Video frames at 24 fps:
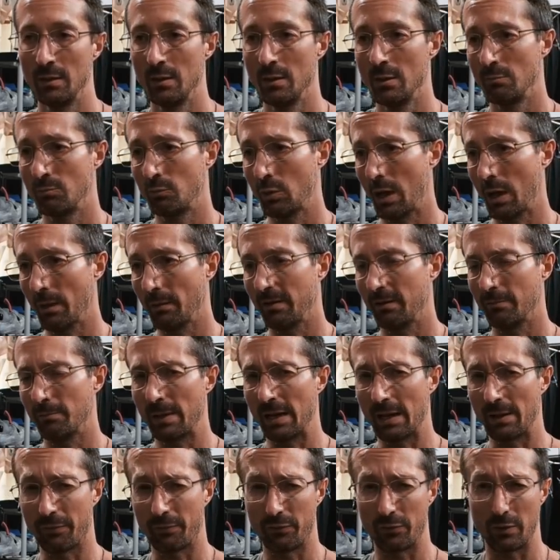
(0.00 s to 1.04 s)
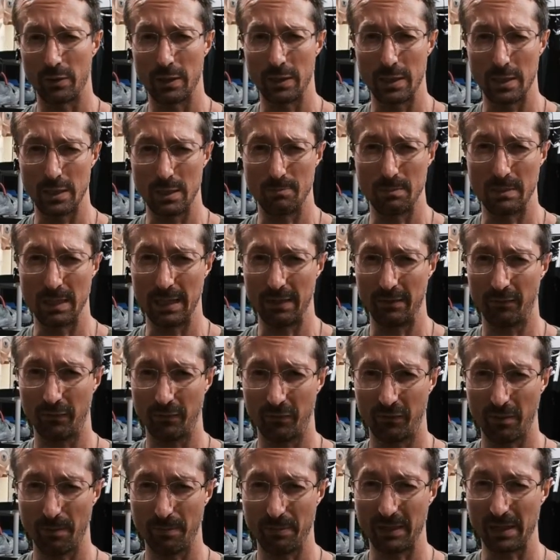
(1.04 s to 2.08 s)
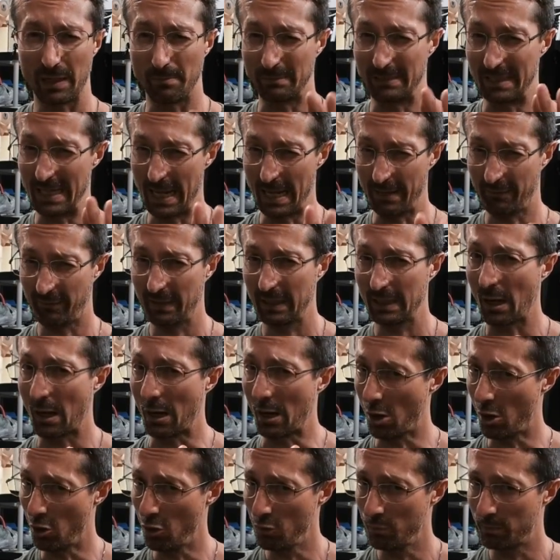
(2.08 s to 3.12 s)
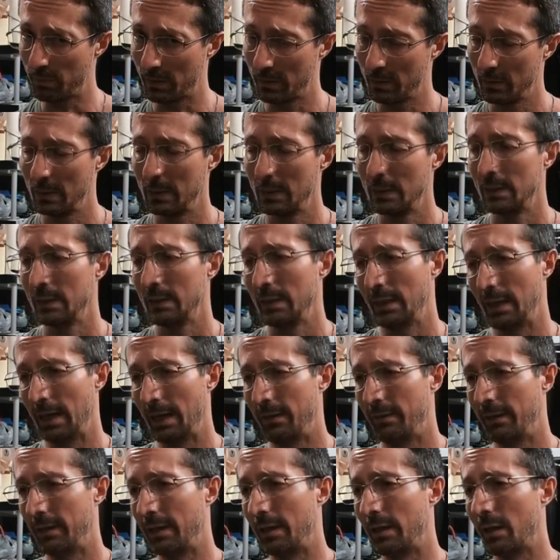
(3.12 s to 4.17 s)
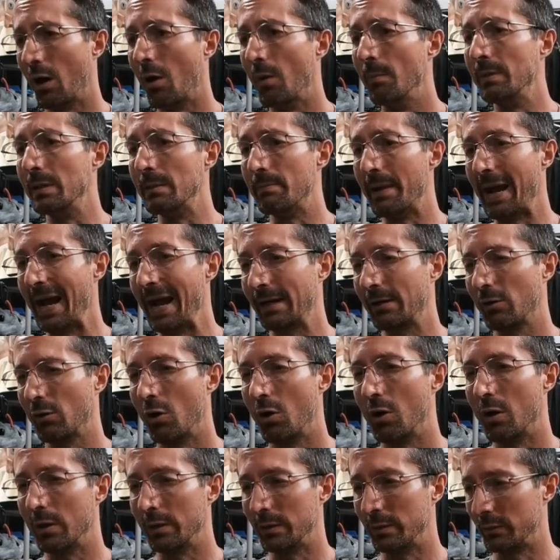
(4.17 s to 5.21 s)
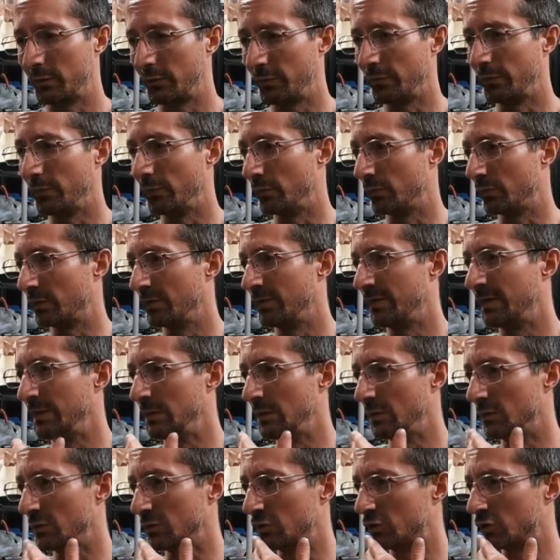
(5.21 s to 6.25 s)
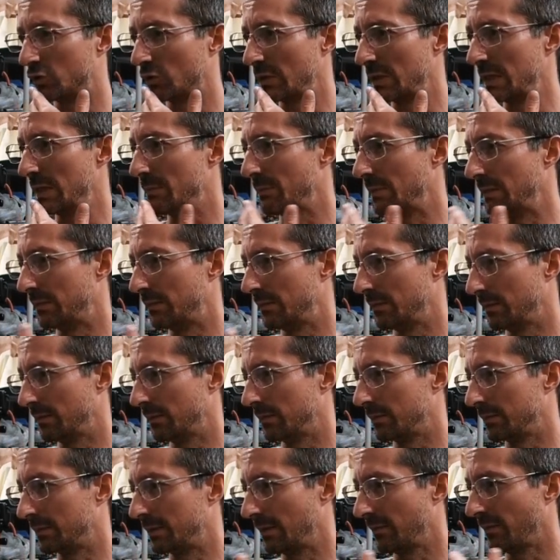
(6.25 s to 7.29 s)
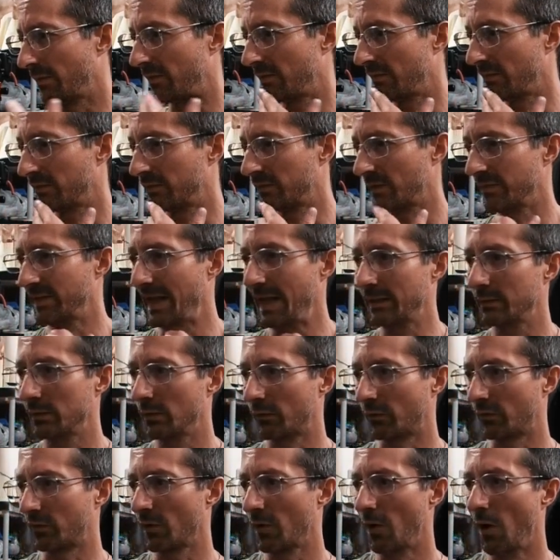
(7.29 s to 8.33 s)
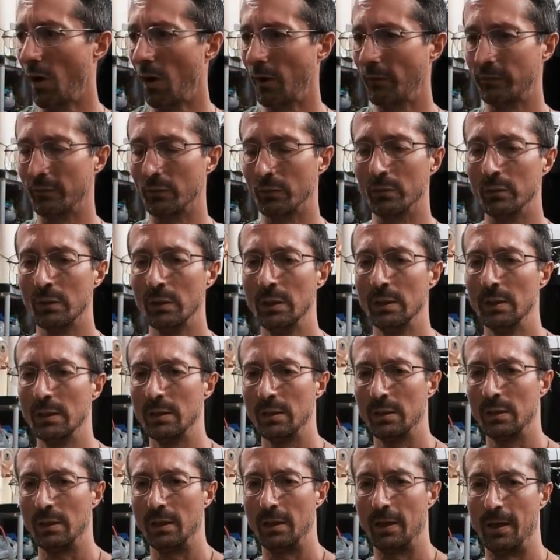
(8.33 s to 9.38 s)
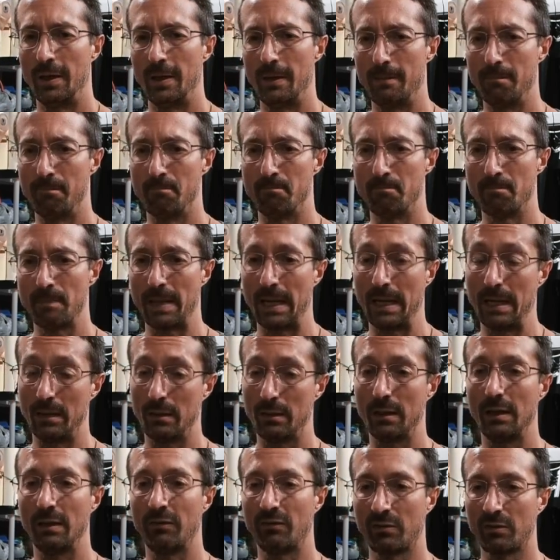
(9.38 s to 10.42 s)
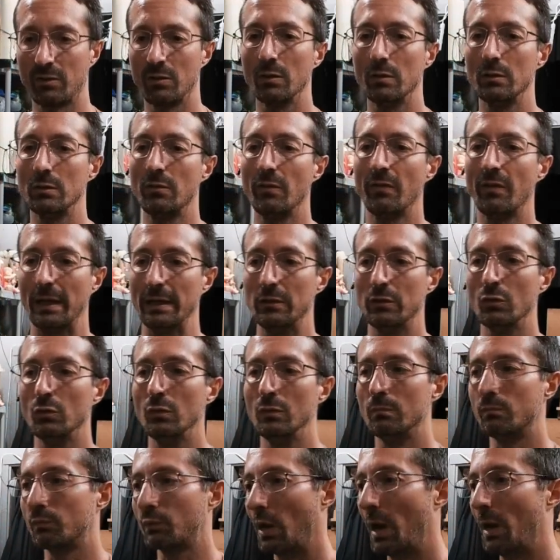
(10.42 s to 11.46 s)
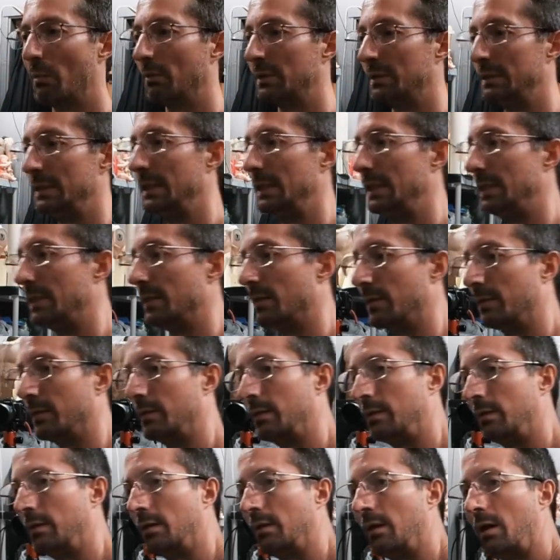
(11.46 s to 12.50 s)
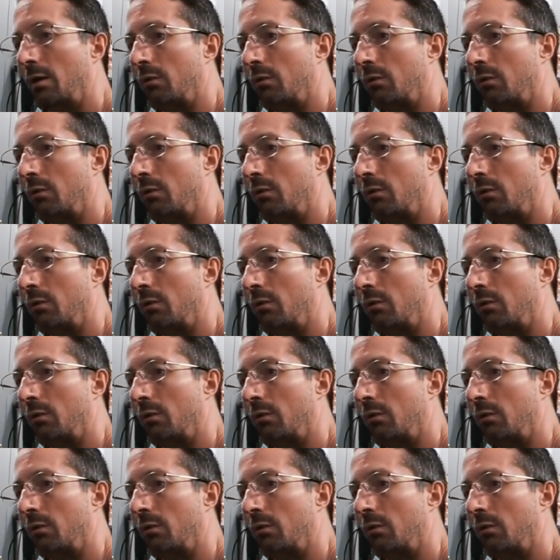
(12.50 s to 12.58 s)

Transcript: probably about 30 minutes or something, I'm guessing, I hope. And then I'll be back on to continue to stream and to get this stuff done. That looks awful. And it's good because I do probably need a